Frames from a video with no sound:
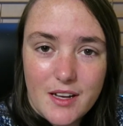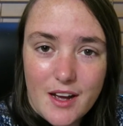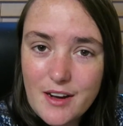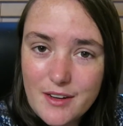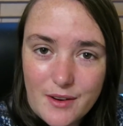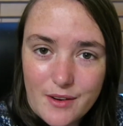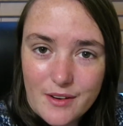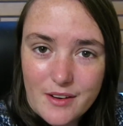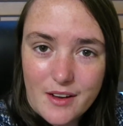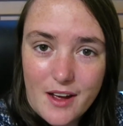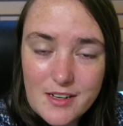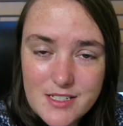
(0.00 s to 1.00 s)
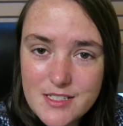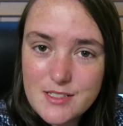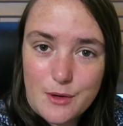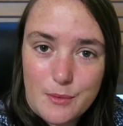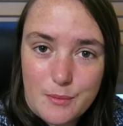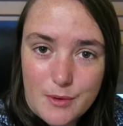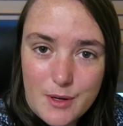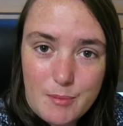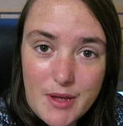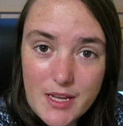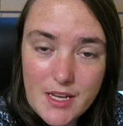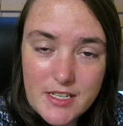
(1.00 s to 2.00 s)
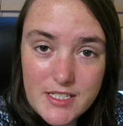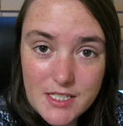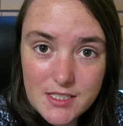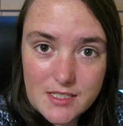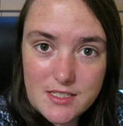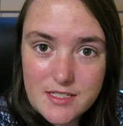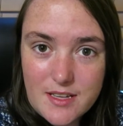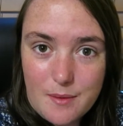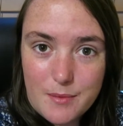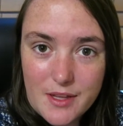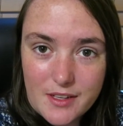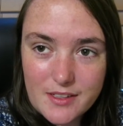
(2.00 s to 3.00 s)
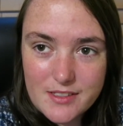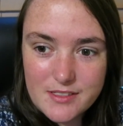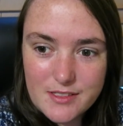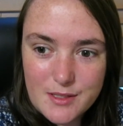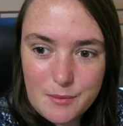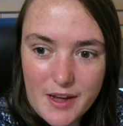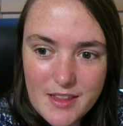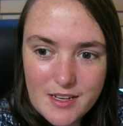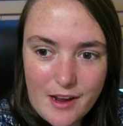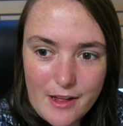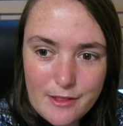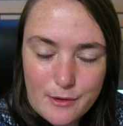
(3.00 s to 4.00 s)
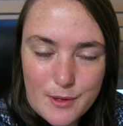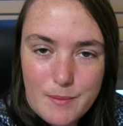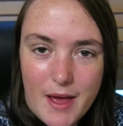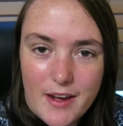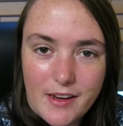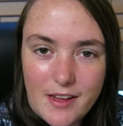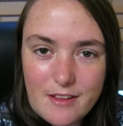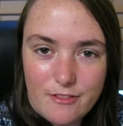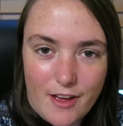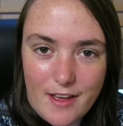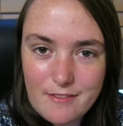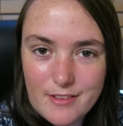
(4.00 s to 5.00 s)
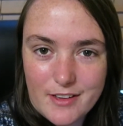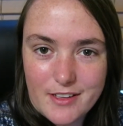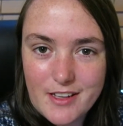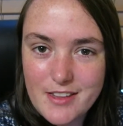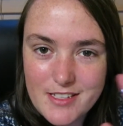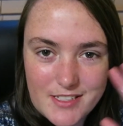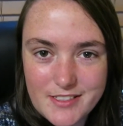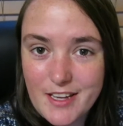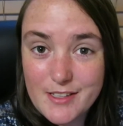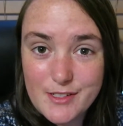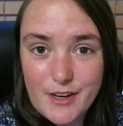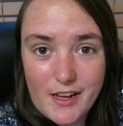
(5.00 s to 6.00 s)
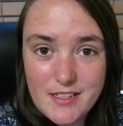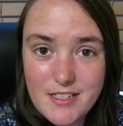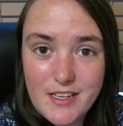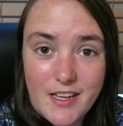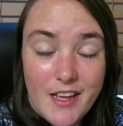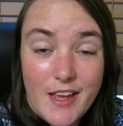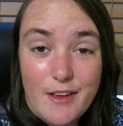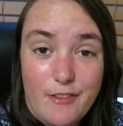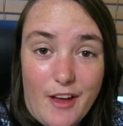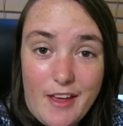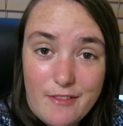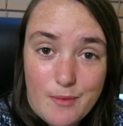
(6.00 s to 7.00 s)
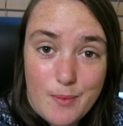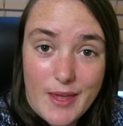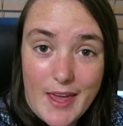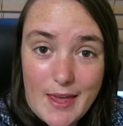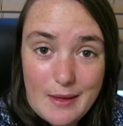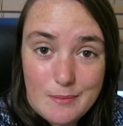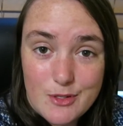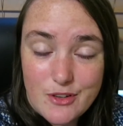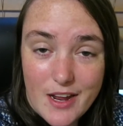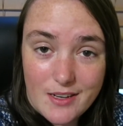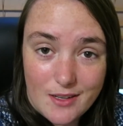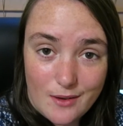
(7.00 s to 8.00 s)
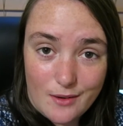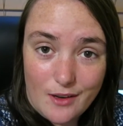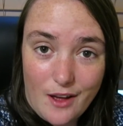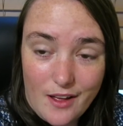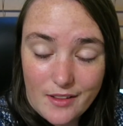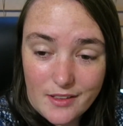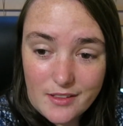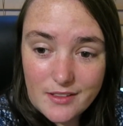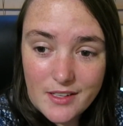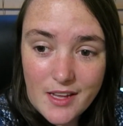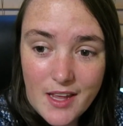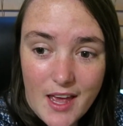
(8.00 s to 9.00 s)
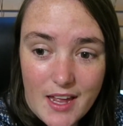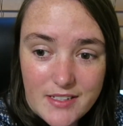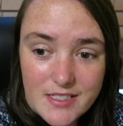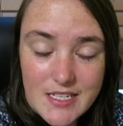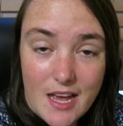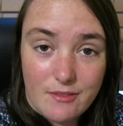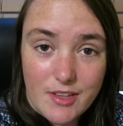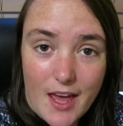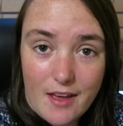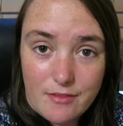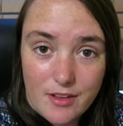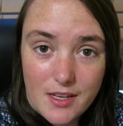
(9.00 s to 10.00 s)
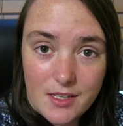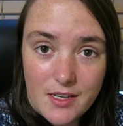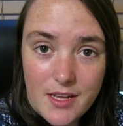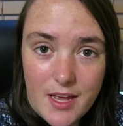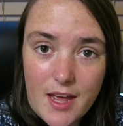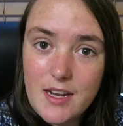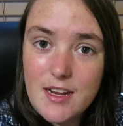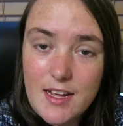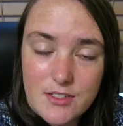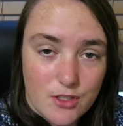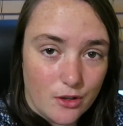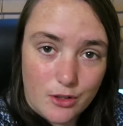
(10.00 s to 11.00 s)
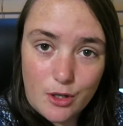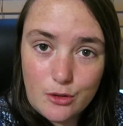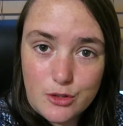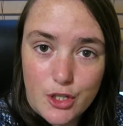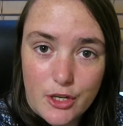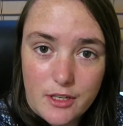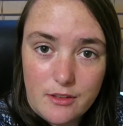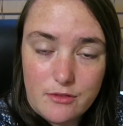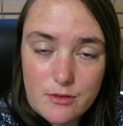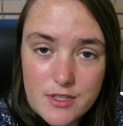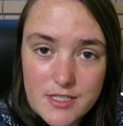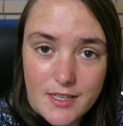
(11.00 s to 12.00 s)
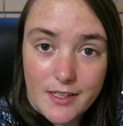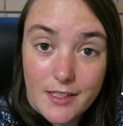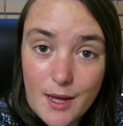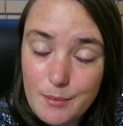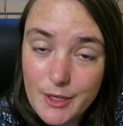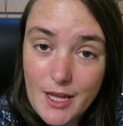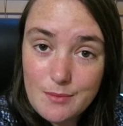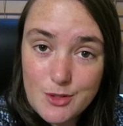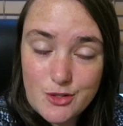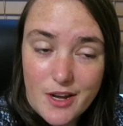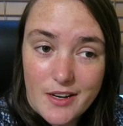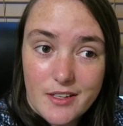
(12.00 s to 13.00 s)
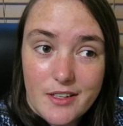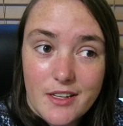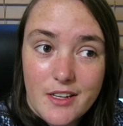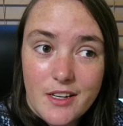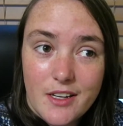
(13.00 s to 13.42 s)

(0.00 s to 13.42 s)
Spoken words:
I don't know, I just don't want to be addicted to something, because the way that I thought about it, if I ever, and this sounds crazy, if I ever became stranded on an island and didn't have caffeine and had to go cold turkey from the second I became stranded,